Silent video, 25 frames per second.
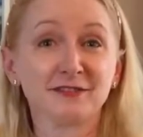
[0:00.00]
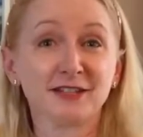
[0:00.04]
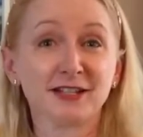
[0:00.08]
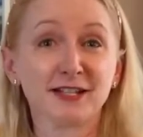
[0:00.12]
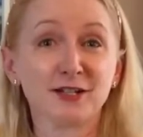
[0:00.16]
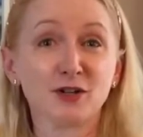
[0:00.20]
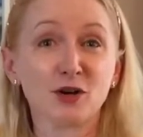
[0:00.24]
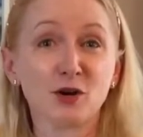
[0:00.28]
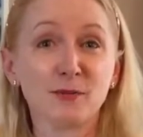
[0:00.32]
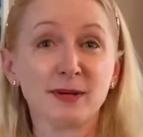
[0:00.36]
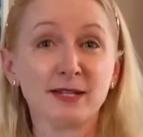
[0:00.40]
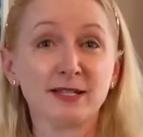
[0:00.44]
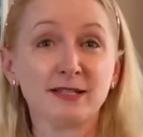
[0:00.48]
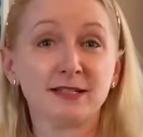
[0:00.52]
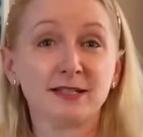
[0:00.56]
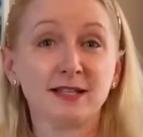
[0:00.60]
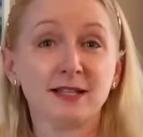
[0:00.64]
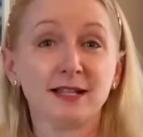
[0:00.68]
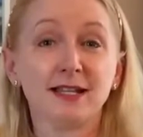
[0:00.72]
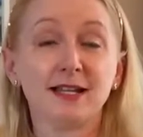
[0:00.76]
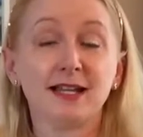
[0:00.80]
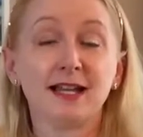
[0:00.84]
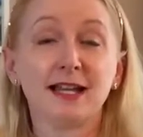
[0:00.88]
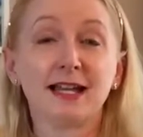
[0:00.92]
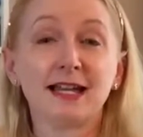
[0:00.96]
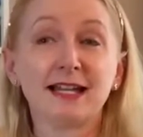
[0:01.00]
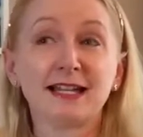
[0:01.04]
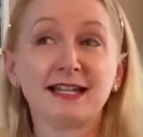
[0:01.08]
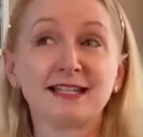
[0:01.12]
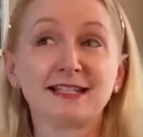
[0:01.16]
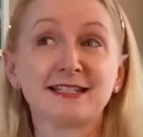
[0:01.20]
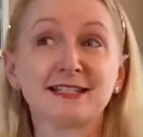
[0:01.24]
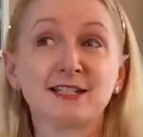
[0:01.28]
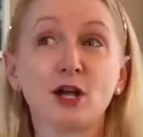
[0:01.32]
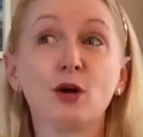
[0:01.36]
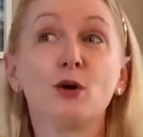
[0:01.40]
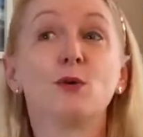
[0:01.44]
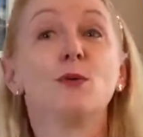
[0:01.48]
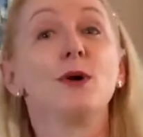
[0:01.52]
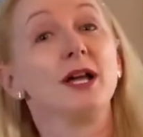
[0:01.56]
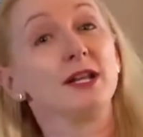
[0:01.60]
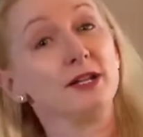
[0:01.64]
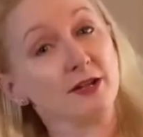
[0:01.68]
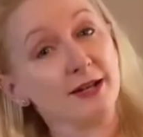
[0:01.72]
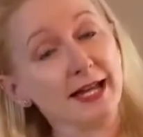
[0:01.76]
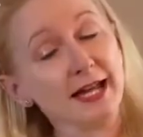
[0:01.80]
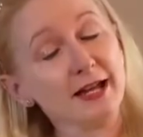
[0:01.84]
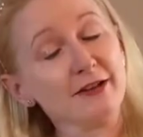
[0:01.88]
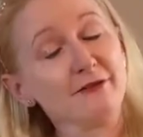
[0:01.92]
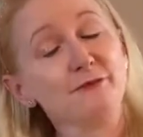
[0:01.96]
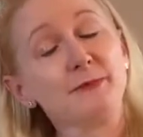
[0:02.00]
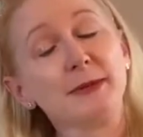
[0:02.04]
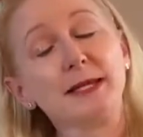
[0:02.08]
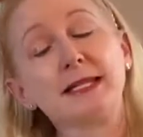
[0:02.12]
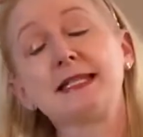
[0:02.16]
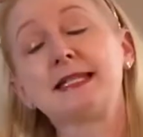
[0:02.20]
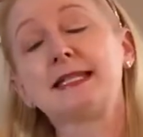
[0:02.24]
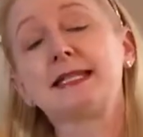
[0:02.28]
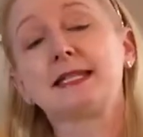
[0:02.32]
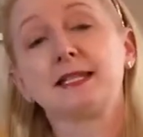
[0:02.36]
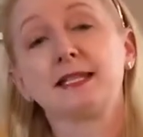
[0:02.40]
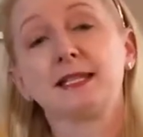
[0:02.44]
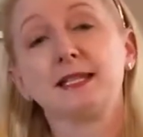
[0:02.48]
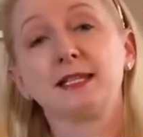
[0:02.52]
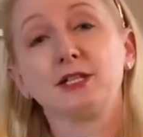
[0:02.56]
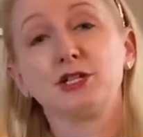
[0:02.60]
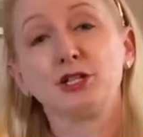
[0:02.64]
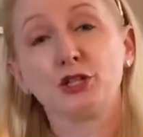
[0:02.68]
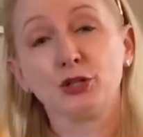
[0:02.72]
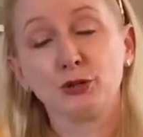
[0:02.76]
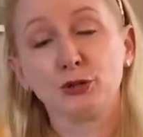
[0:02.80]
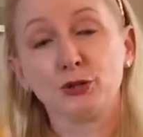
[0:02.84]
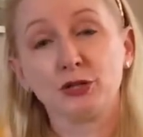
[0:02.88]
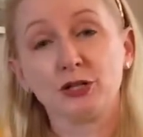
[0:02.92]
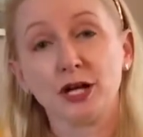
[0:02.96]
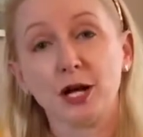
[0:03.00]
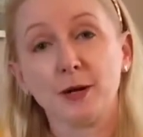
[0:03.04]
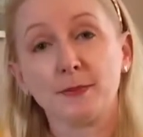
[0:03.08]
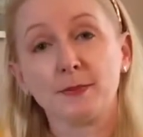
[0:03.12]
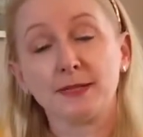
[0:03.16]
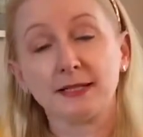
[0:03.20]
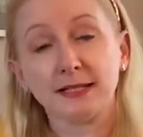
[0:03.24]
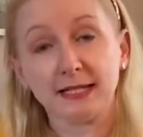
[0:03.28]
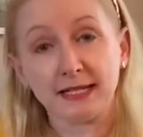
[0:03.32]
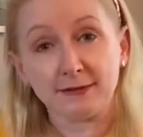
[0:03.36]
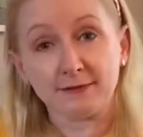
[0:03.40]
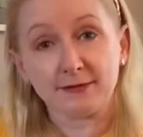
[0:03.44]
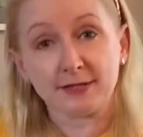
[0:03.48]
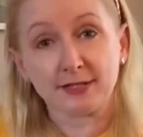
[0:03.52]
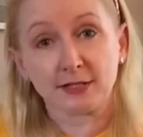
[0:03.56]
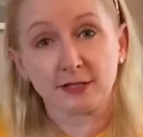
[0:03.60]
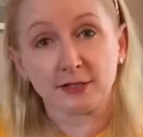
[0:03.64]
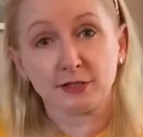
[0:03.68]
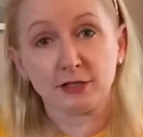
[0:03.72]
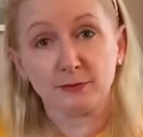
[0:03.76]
comment. And and I have been to the tour up at Leavesden,